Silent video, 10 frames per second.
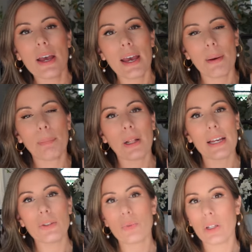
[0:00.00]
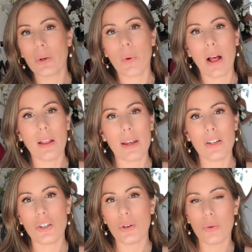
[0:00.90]
It plays really well
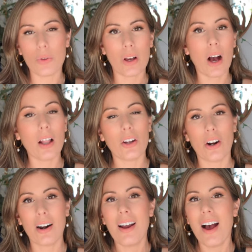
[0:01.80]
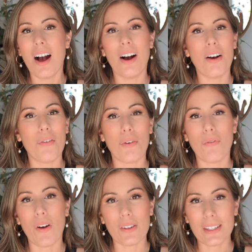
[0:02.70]
into the color of the
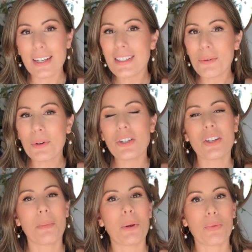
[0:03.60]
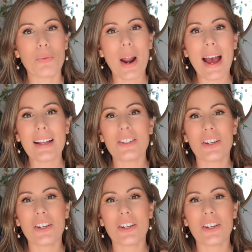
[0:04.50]
fall season, which is going to be reds.